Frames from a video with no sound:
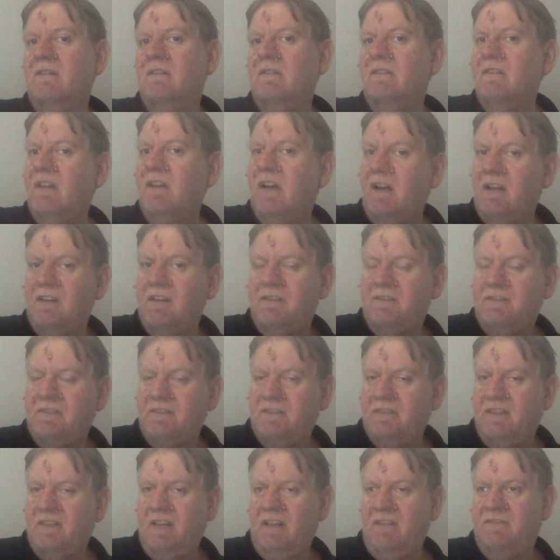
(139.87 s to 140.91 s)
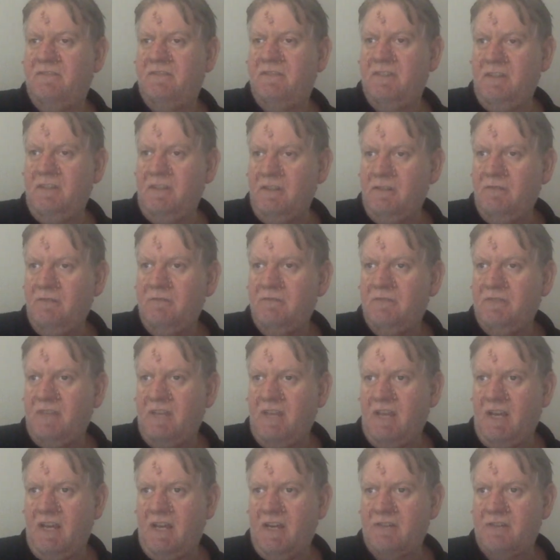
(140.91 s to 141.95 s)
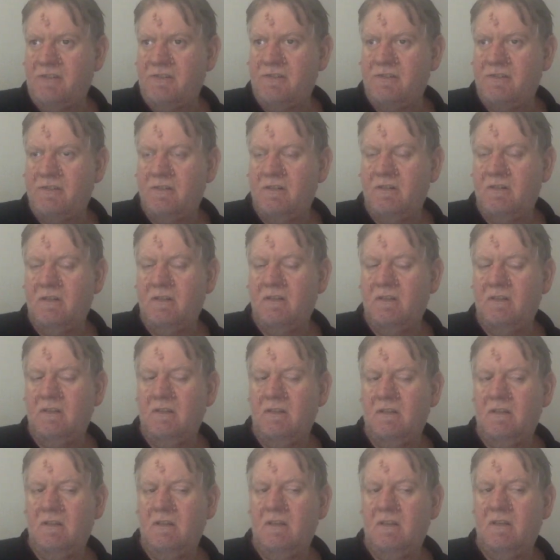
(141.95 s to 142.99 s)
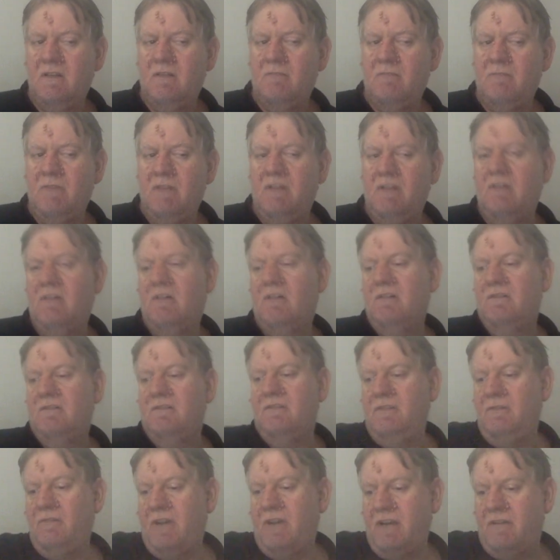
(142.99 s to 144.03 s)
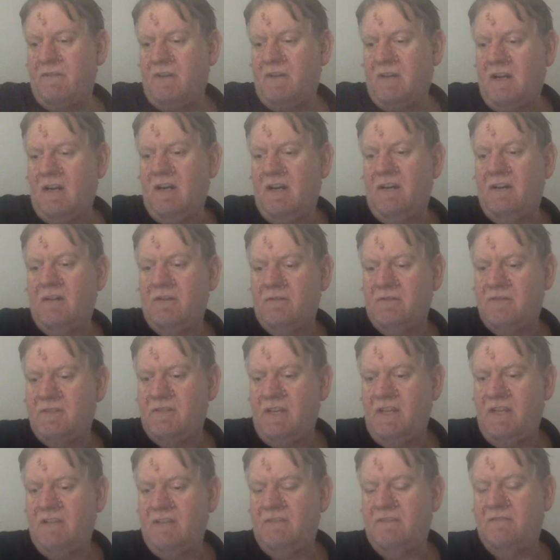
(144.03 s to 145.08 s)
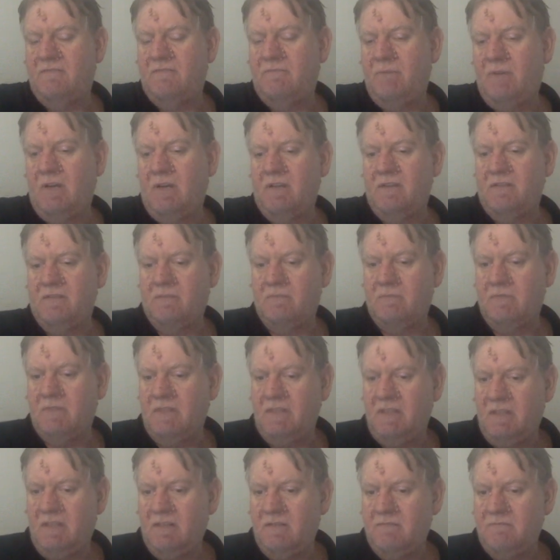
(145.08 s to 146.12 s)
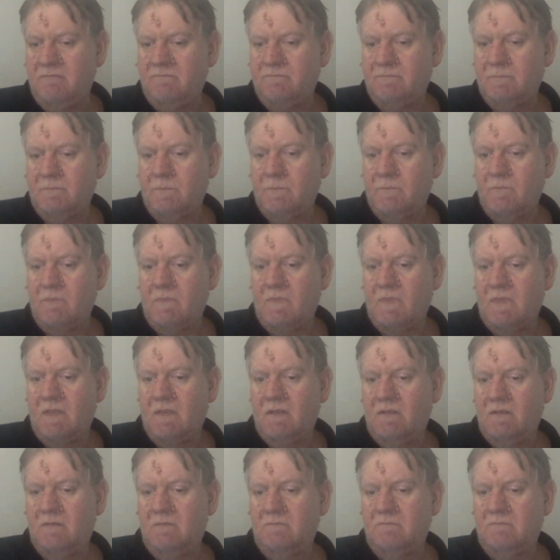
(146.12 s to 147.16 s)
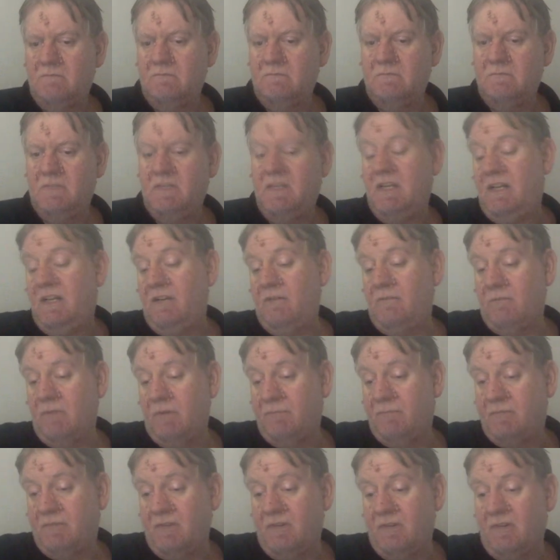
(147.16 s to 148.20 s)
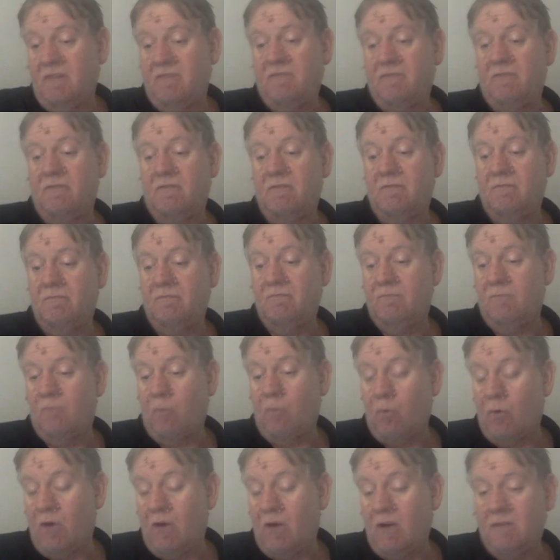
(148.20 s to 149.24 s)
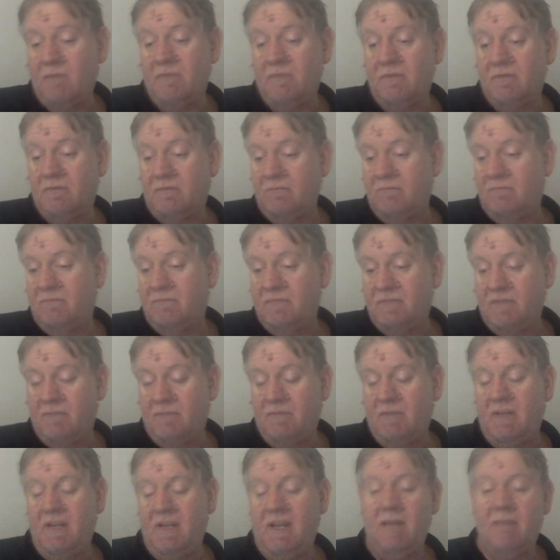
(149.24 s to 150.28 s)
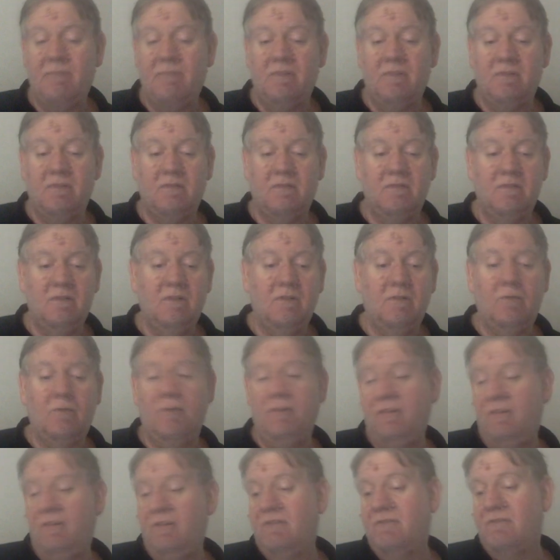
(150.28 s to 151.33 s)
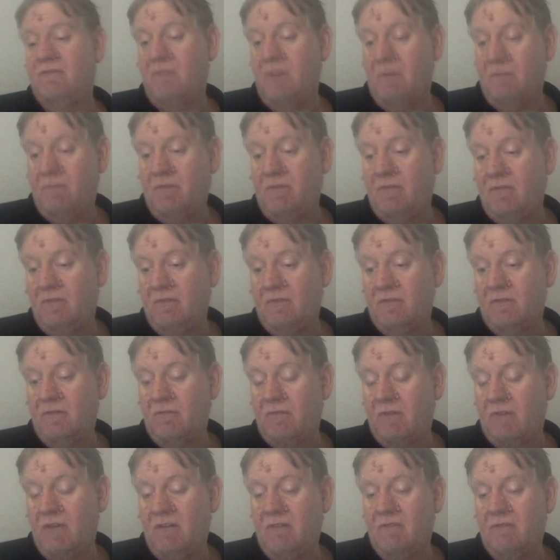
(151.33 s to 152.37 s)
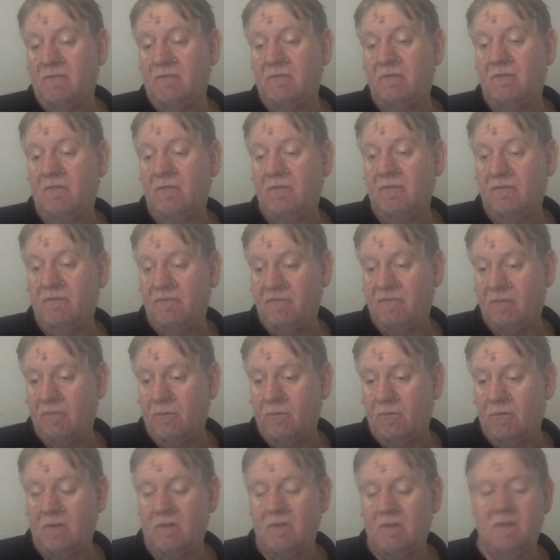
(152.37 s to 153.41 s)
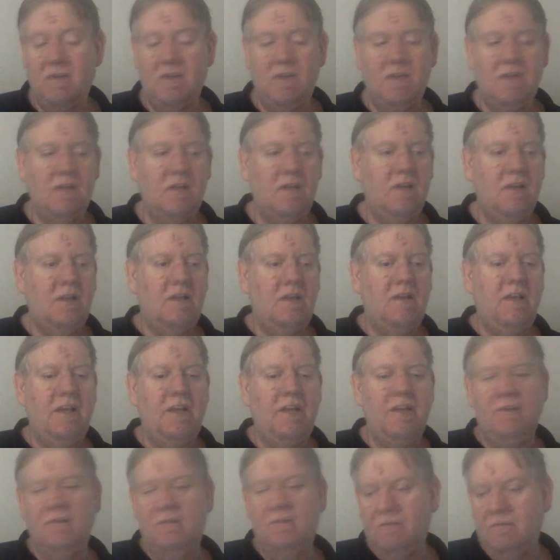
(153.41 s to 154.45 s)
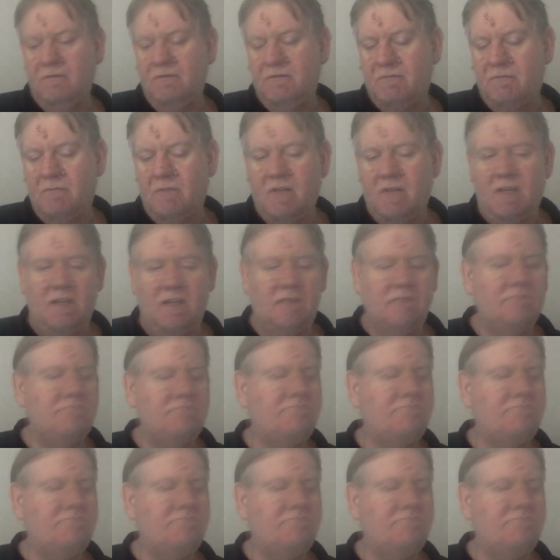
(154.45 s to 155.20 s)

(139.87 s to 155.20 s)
not as safe to use cash because you have a higher chance of possibly getting ripped off or robbed or something happened, or you can drop it on the ground or on the floor and you lose money.